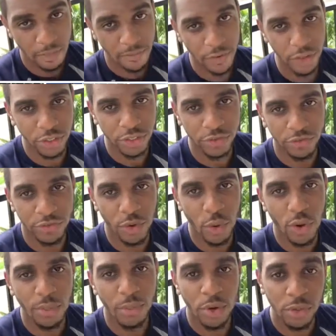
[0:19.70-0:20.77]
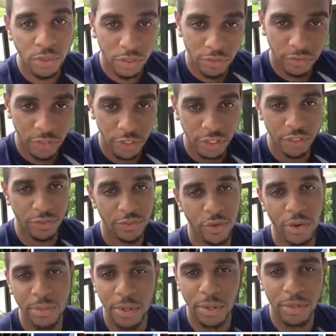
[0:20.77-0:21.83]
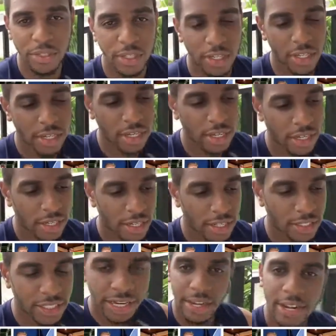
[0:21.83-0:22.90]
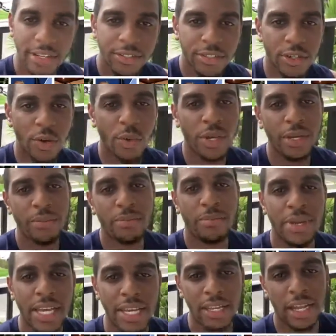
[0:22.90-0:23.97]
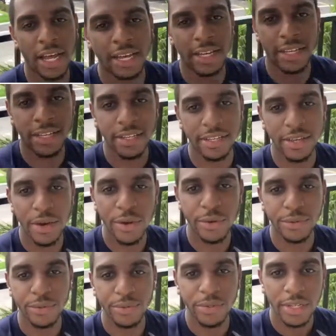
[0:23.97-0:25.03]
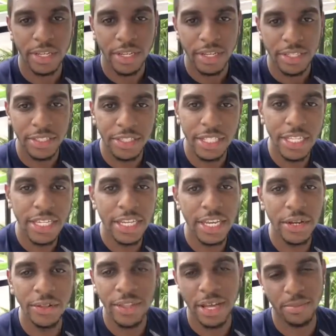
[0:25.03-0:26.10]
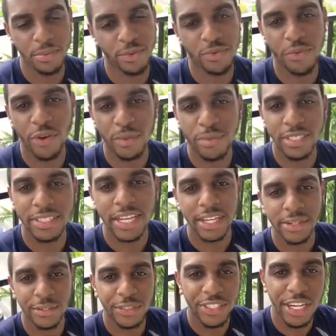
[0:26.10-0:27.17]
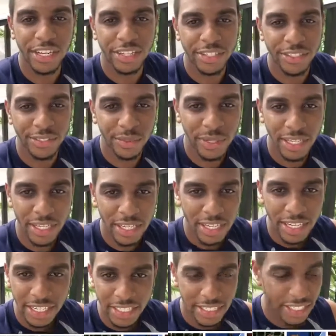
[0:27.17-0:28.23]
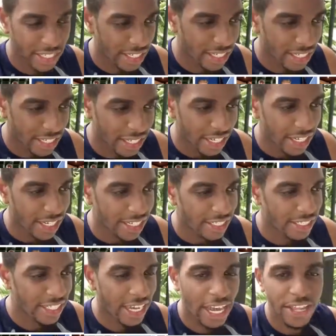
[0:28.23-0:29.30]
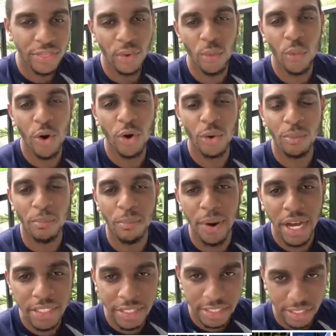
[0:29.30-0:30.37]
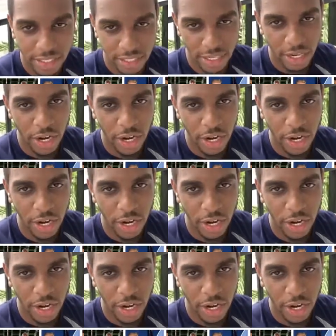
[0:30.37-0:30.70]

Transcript: First and foremost, shout out to Queen B. She killed that performance at Coachella this week. She had the world buzzing.